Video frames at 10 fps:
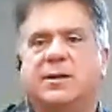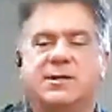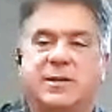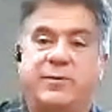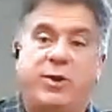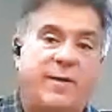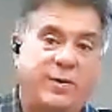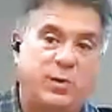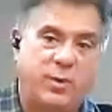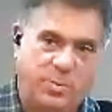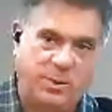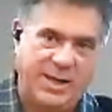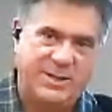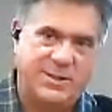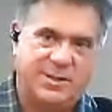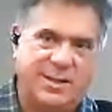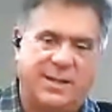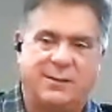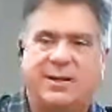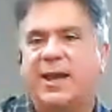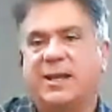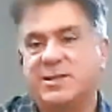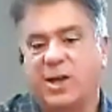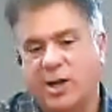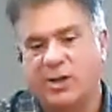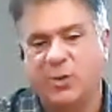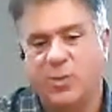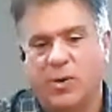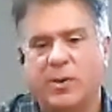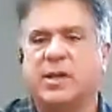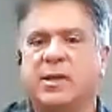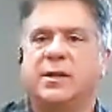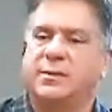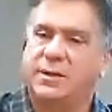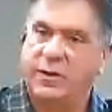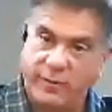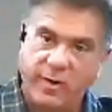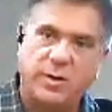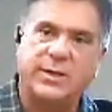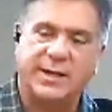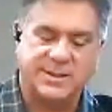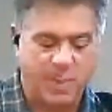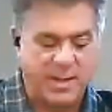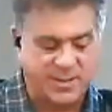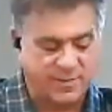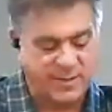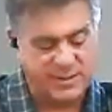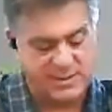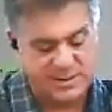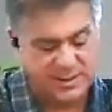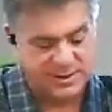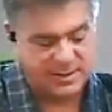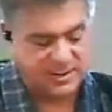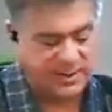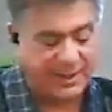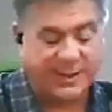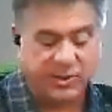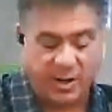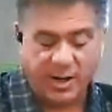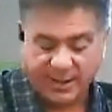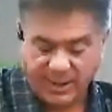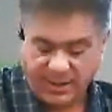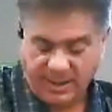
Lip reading: Because if you have to replace it, that it's not under warranty, they're fairly expensive. This is an electronic,